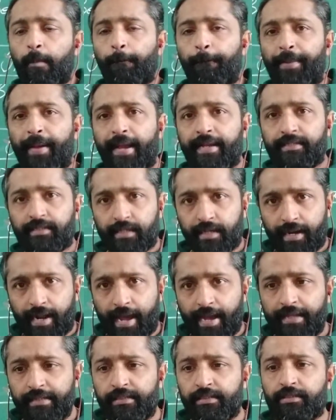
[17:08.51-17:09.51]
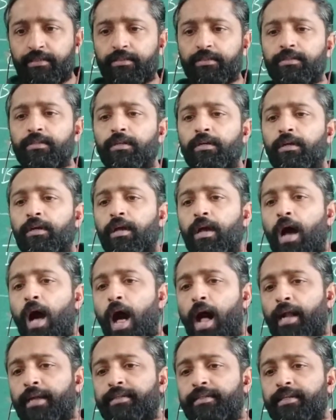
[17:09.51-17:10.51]
patronized
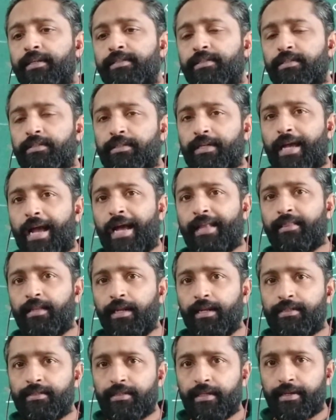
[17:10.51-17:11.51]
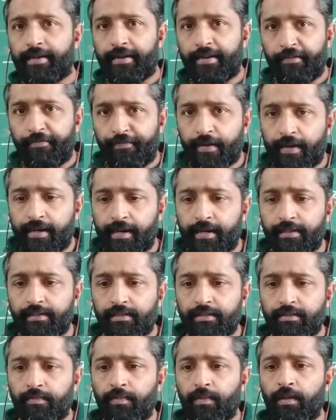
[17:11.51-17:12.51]
artists and the literary
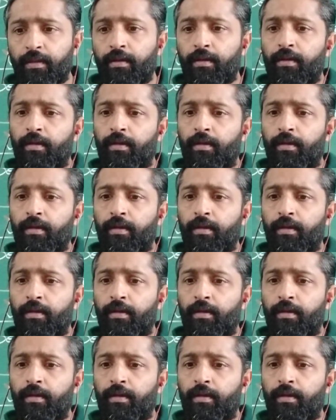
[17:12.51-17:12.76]
figures.